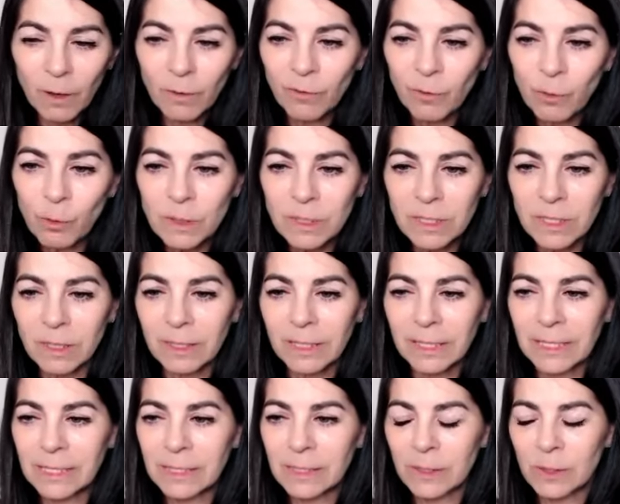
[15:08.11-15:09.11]
force our
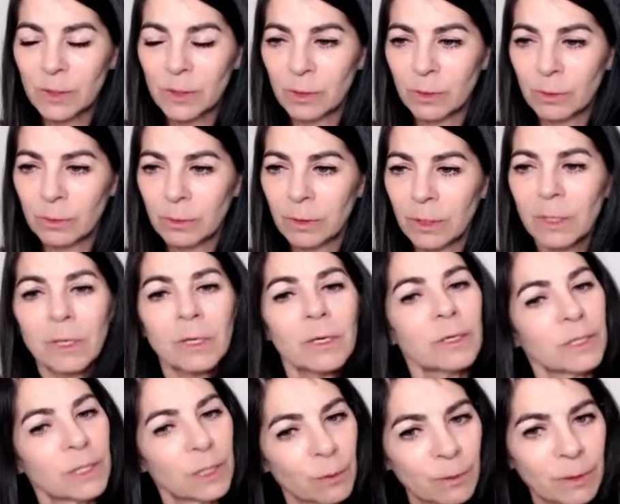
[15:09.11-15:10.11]
kids to
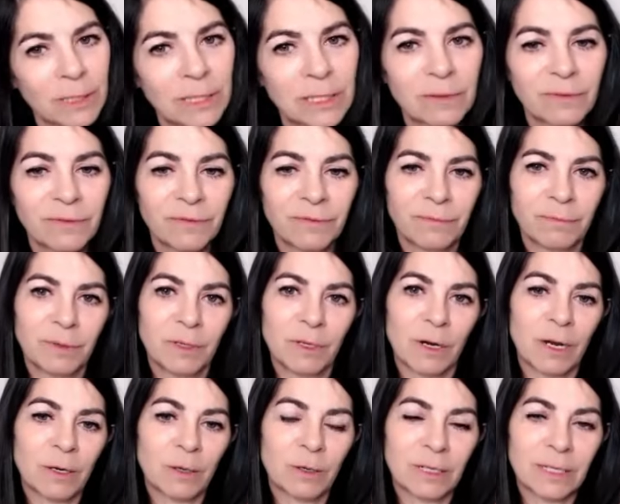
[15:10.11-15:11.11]
go and give your
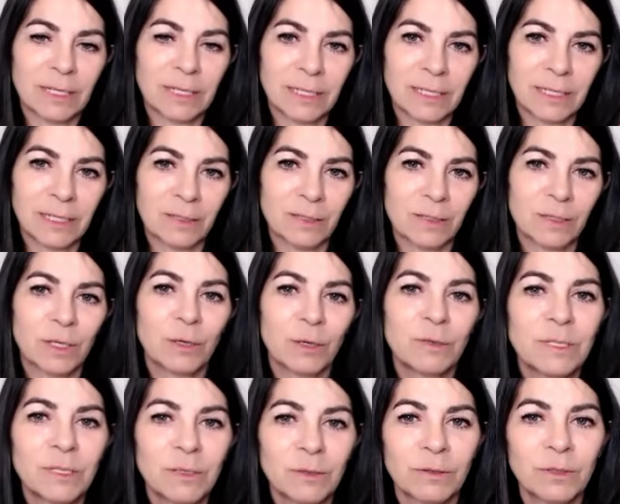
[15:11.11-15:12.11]
uncle a kiss, go
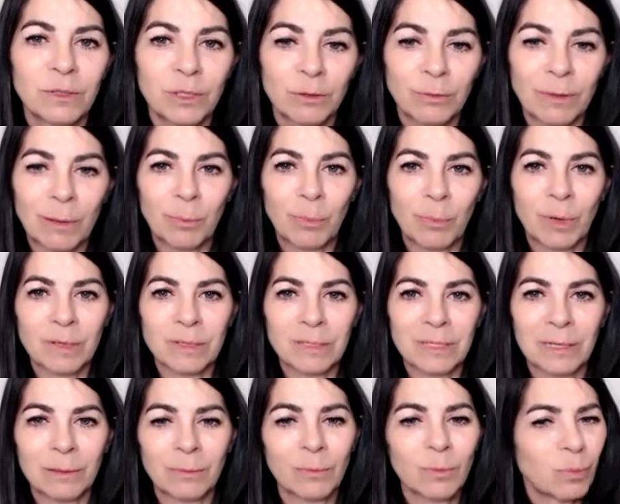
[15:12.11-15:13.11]
sit on your grandpa's
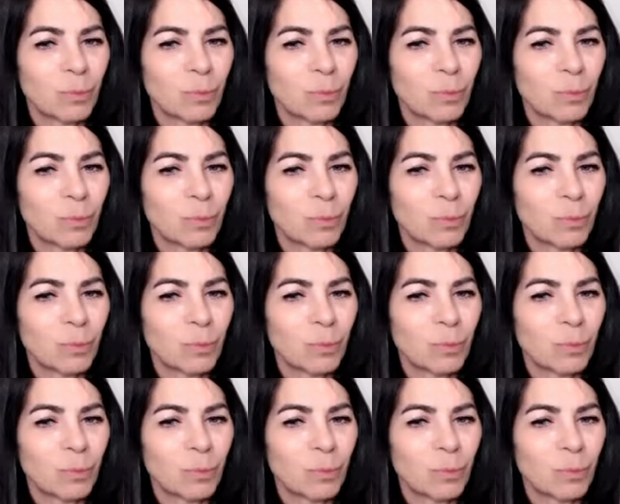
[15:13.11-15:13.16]
lap.